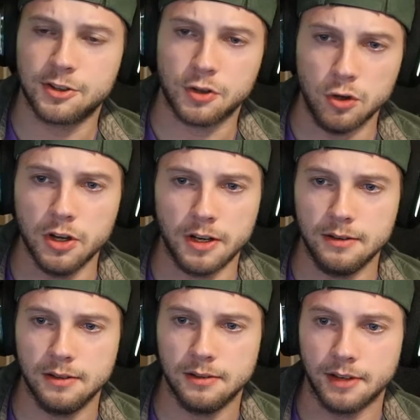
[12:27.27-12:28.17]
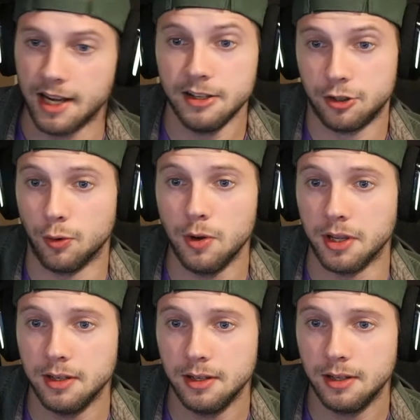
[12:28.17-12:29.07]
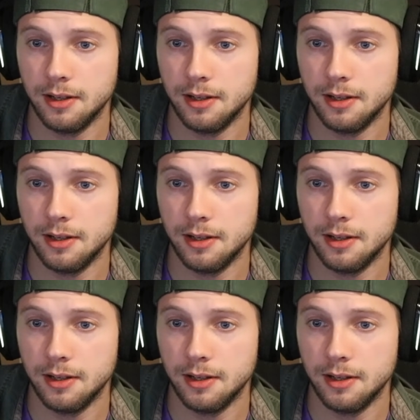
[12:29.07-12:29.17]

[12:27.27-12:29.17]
good, I enjoy it.